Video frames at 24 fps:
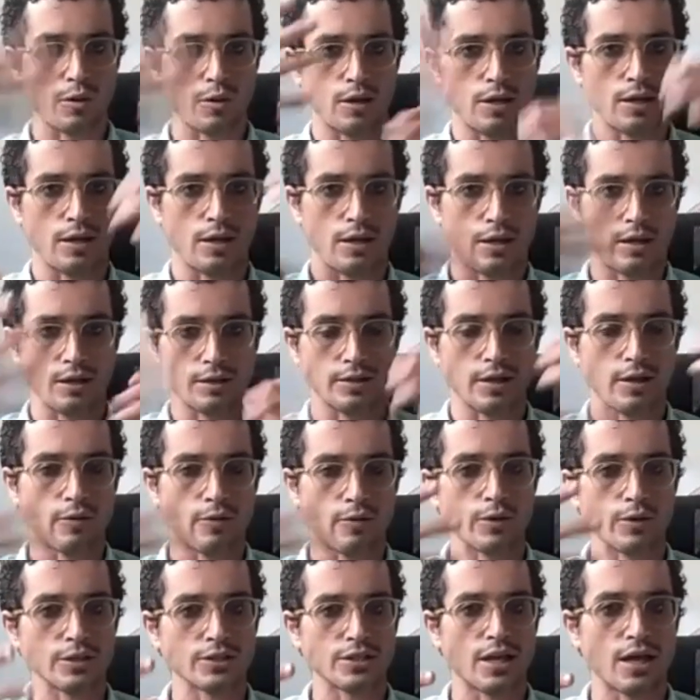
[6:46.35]
Uh, uh, there
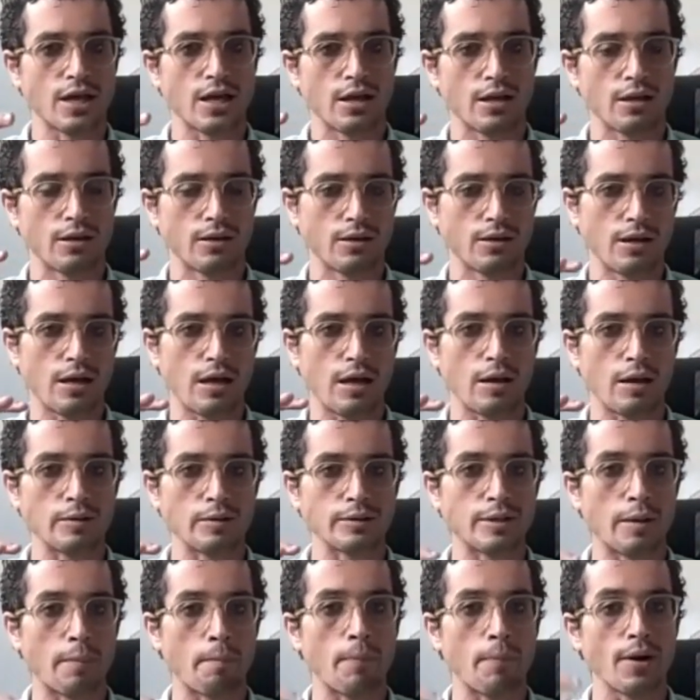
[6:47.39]
was a uh,
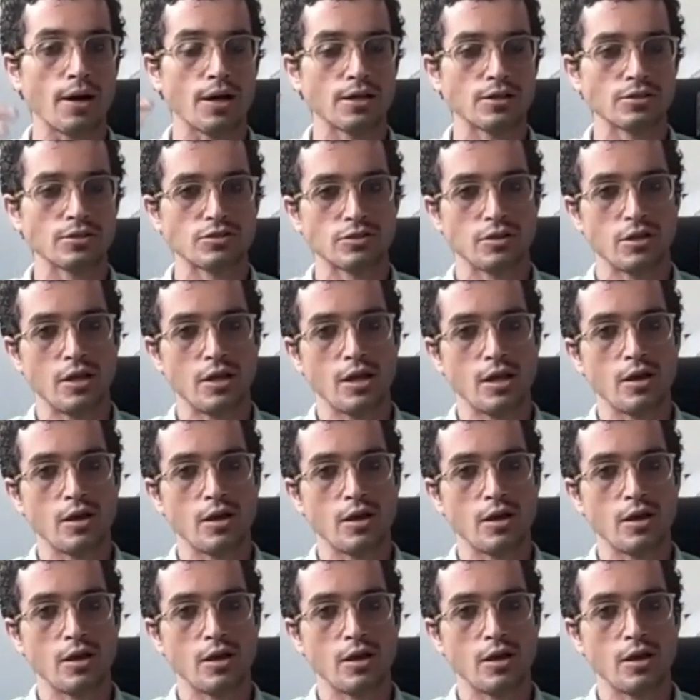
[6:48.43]
the bus